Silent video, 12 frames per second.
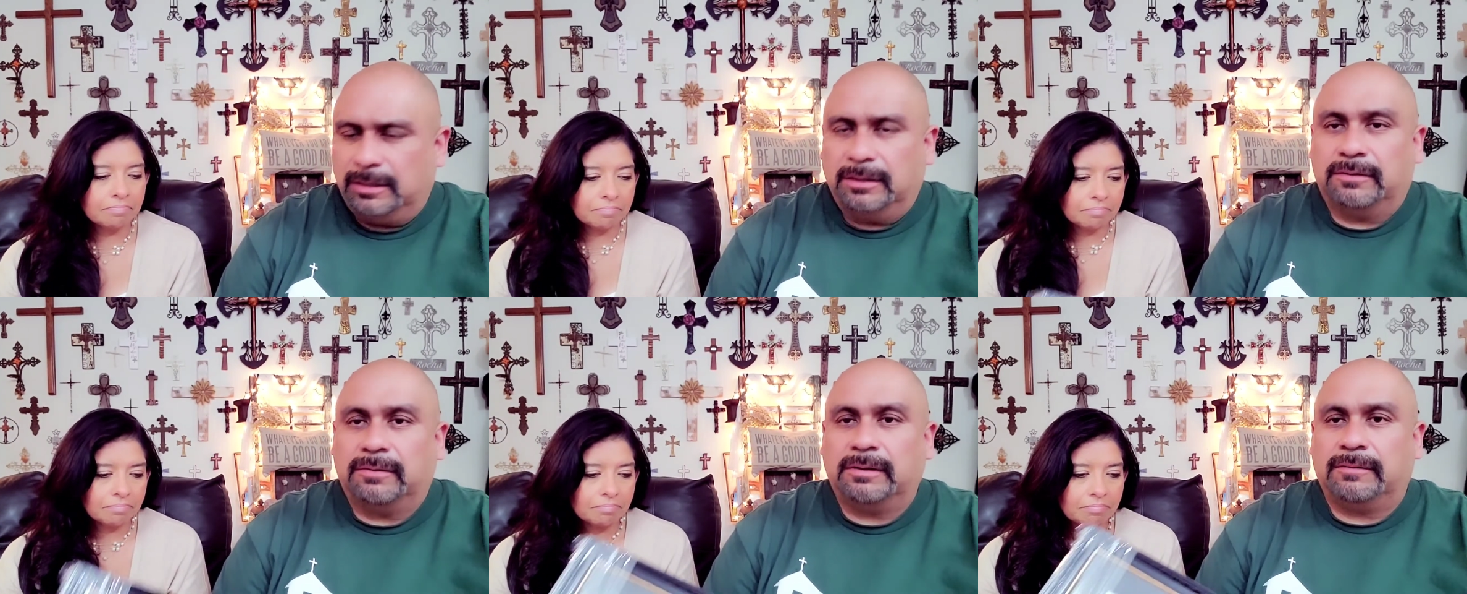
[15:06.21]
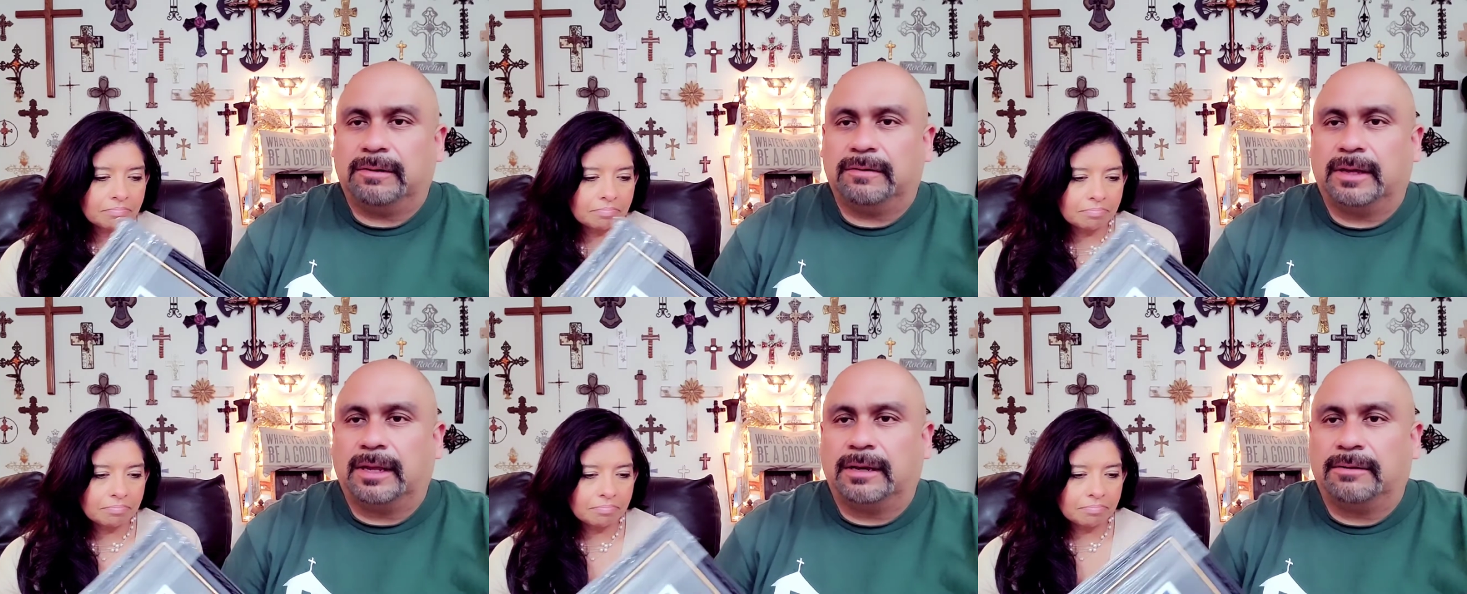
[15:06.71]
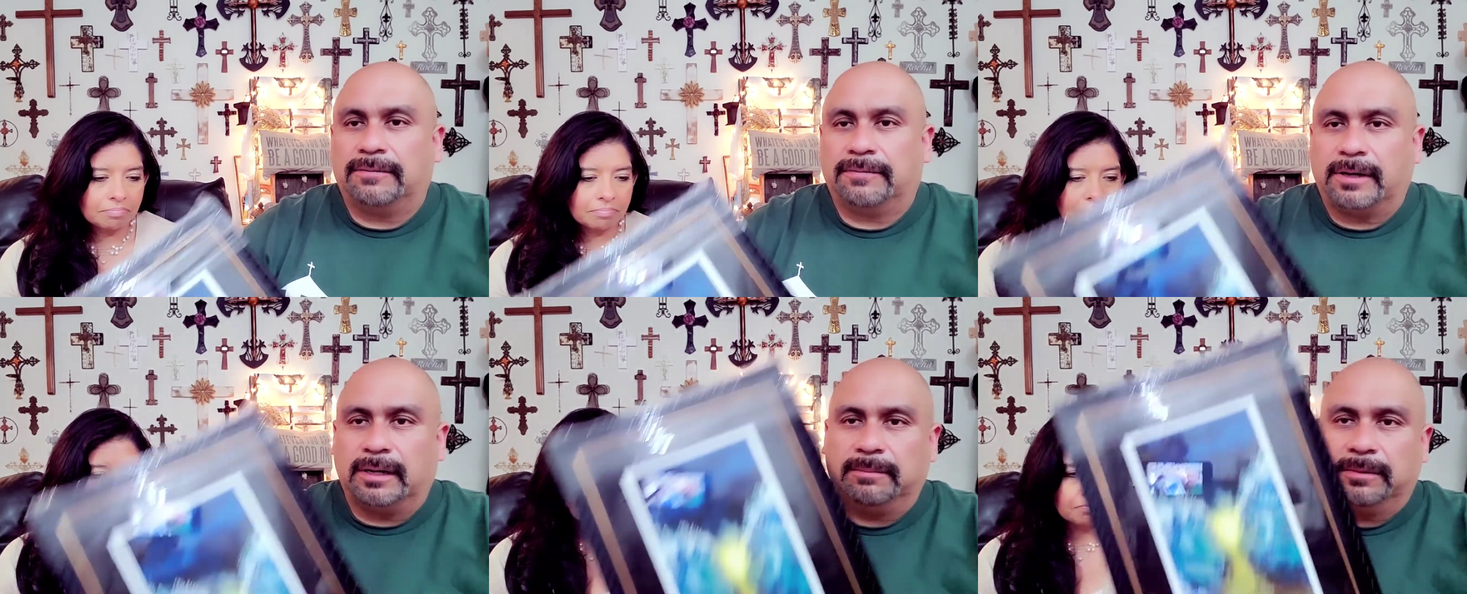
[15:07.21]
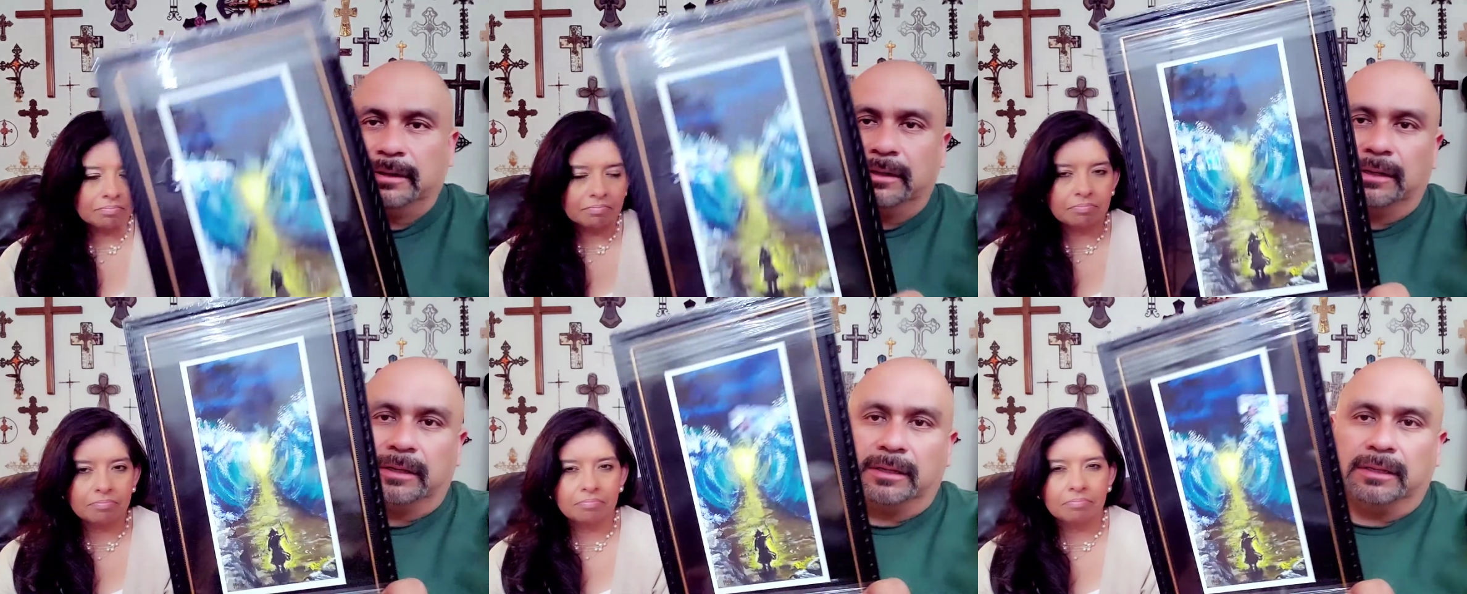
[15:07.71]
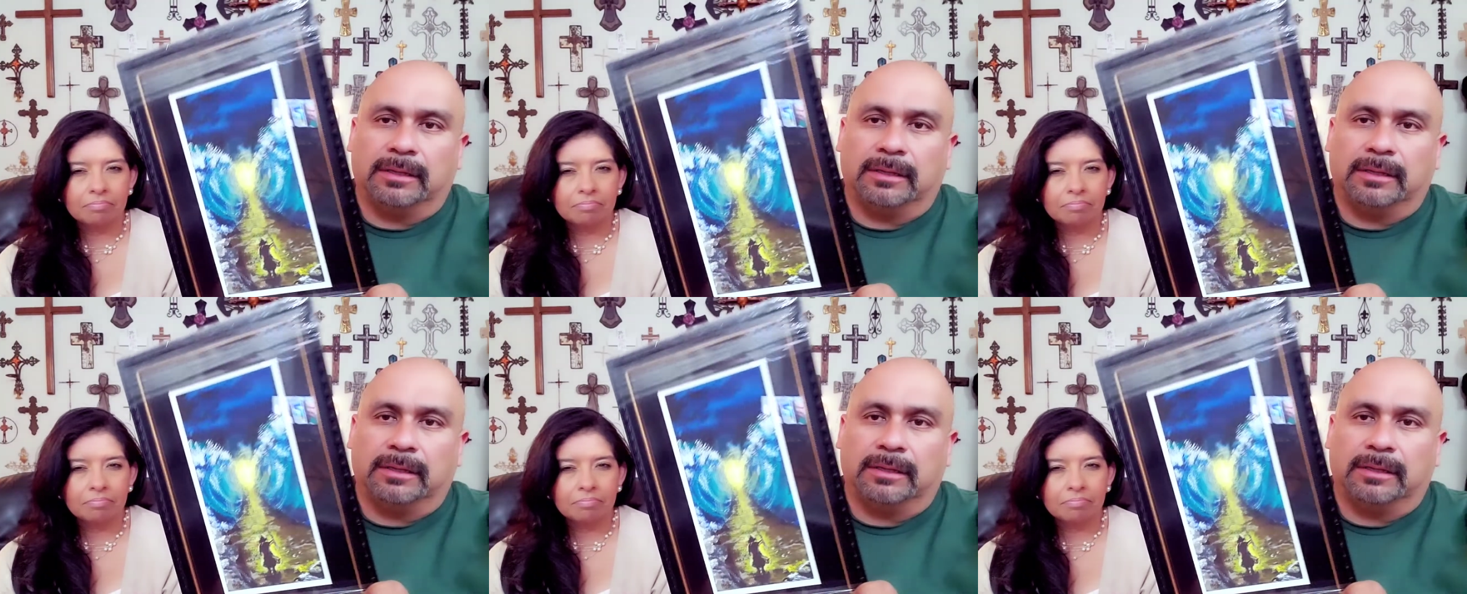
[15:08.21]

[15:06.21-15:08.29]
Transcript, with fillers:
Speaker 1: So anyways, I had it framed, and look,